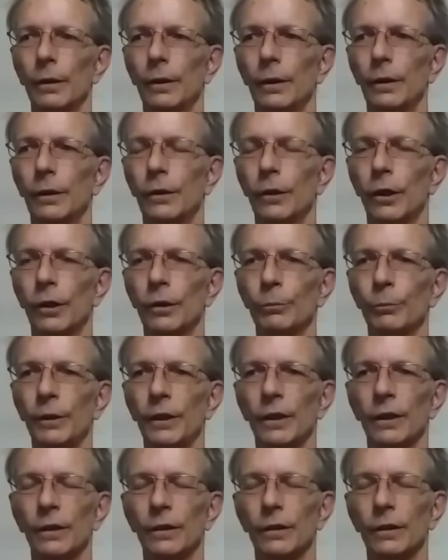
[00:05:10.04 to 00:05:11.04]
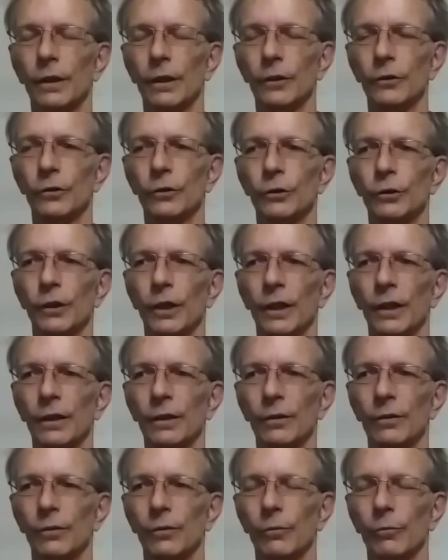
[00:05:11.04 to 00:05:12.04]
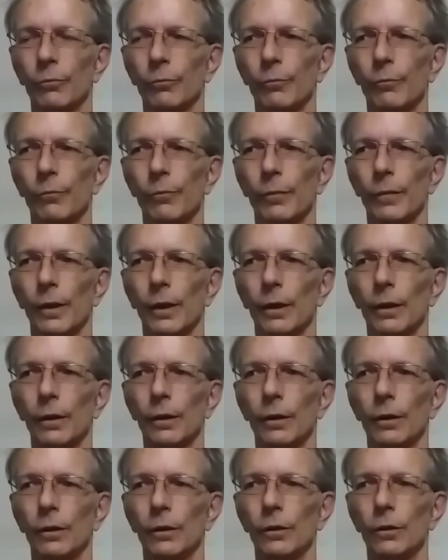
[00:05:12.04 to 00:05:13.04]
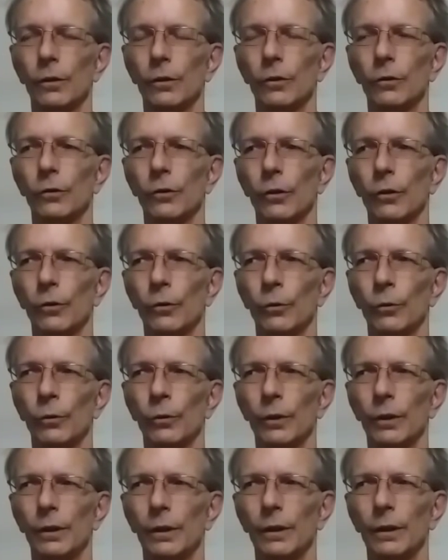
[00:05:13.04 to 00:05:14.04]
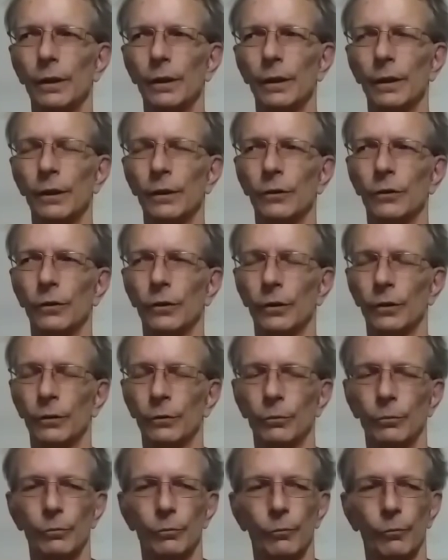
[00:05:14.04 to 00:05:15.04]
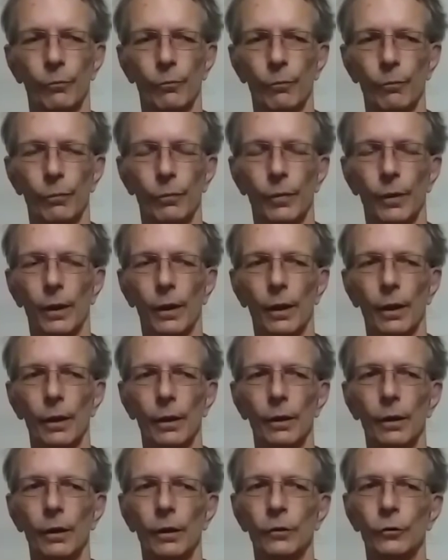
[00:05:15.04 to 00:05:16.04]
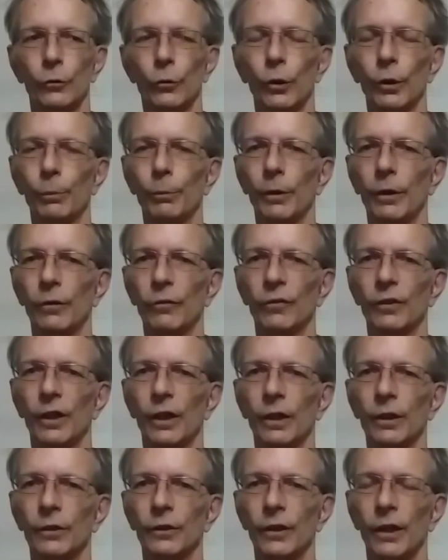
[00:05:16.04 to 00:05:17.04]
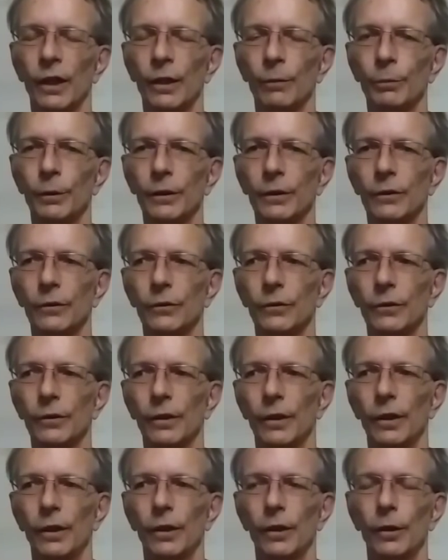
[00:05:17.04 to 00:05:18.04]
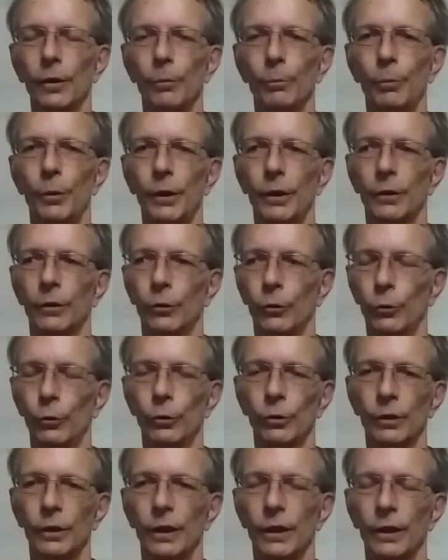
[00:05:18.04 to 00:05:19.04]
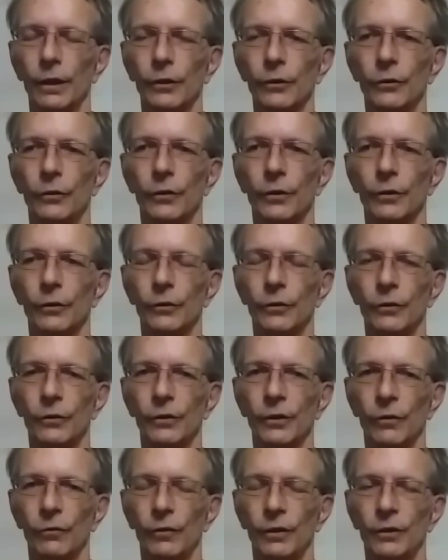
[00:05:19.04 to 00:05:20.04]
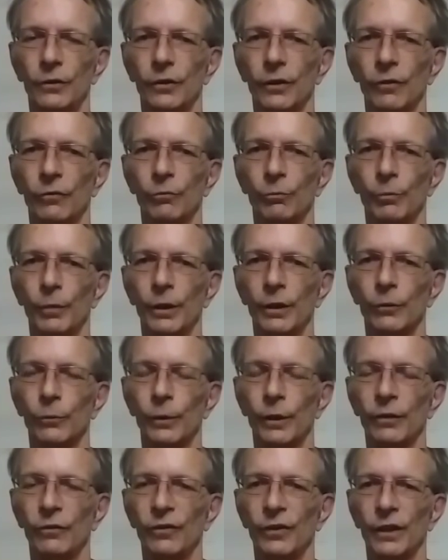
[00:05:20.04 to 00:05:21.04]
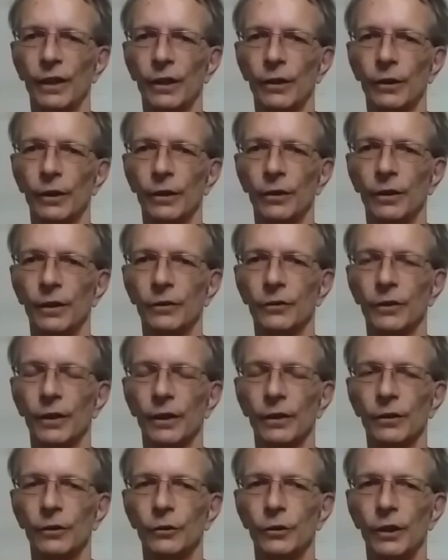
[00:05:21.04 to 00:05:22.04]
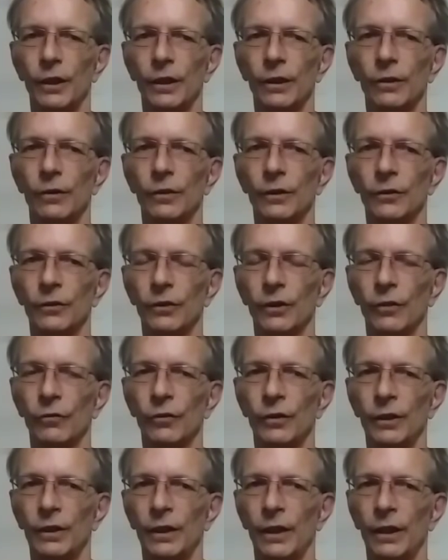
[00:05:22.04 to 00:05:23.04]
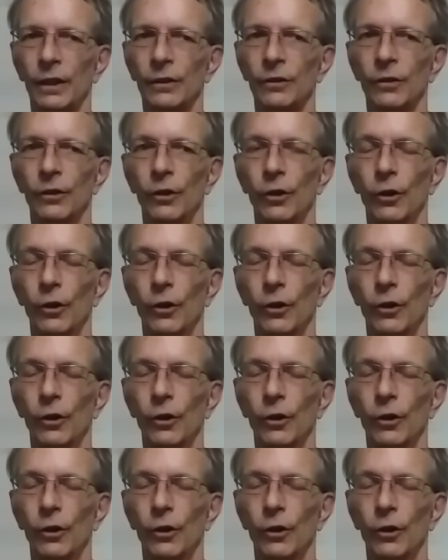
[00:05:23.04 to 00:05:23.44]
He called me Cousin John. So, and it's a assortment of car topics. Be it cool cars, there's a 77-minute Riviera that's on the channel, a 78